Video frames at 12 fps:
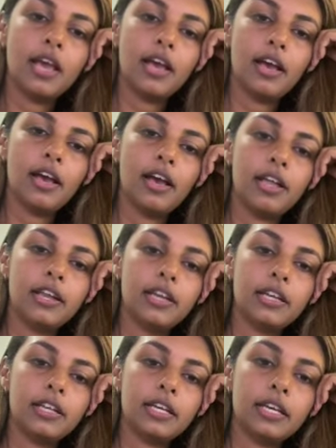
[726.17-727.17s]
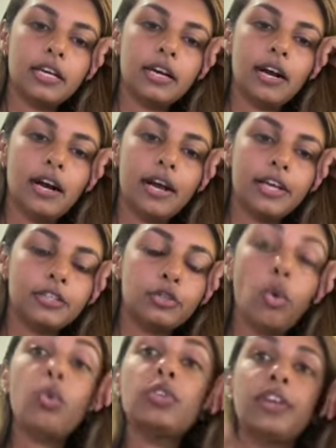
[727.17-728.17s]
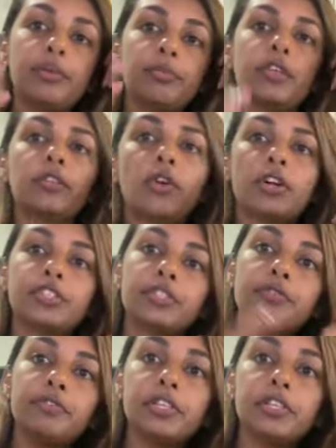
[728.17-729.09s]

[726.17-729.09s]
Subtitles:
and I told him the larger